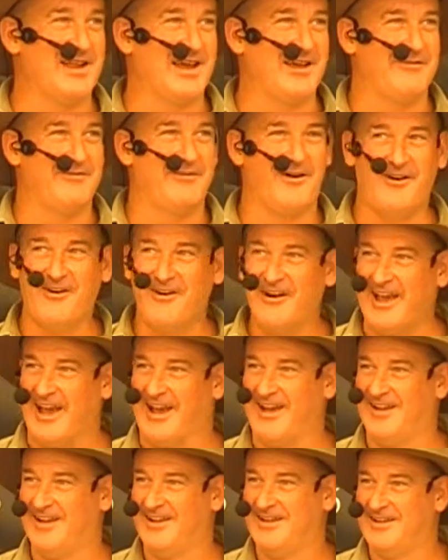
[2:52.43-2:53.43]
no
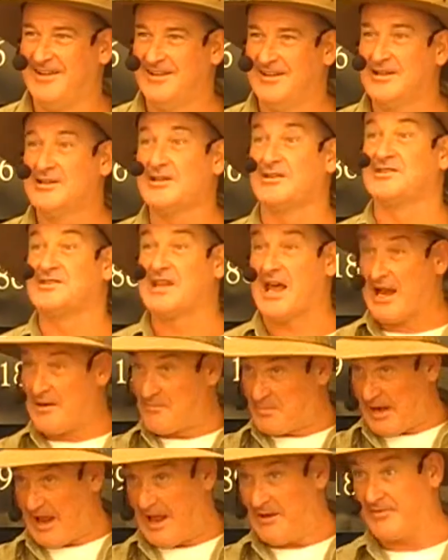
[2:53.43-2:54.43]
fire. So I
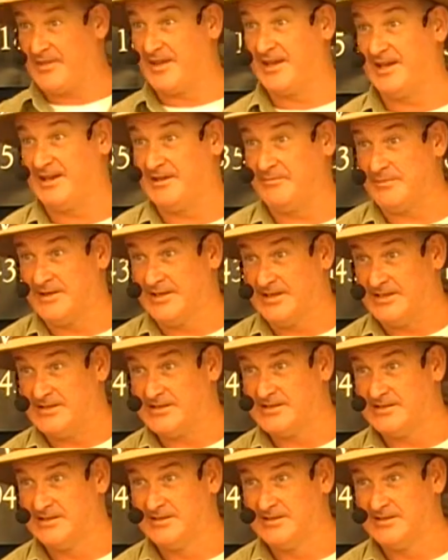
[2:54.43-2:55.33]
started playing for heat, dude.